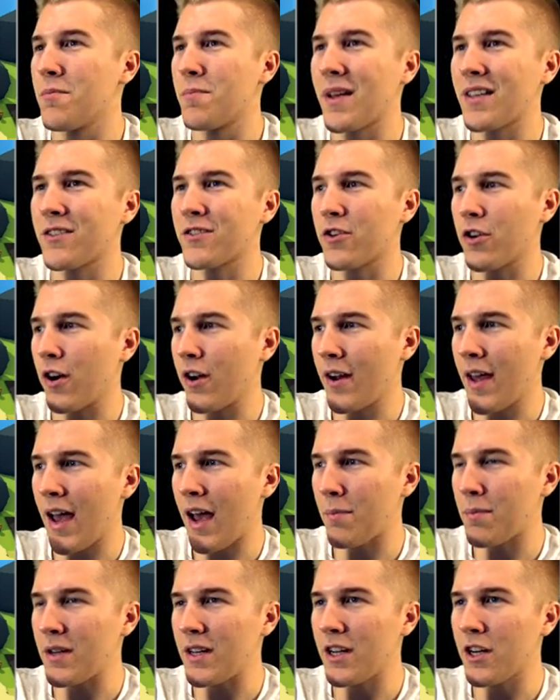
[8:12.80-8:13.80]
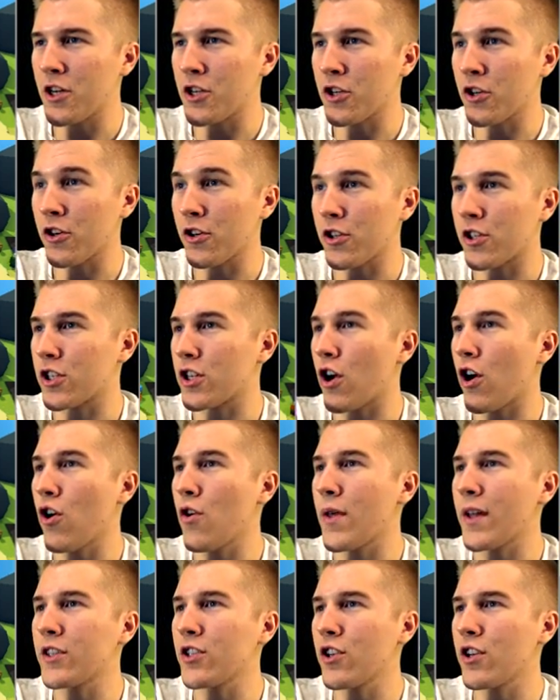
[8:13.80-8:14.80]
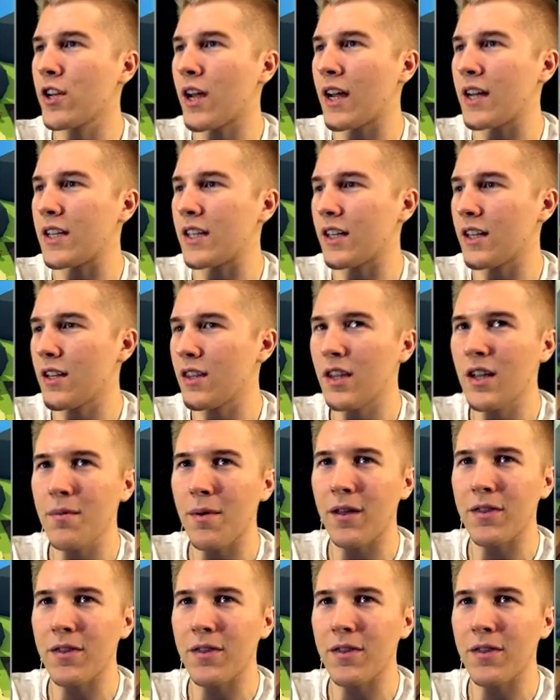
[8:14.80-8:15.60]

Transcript: the peasants are unhappy. Need a church. Oh, that's a good idea. I didn't think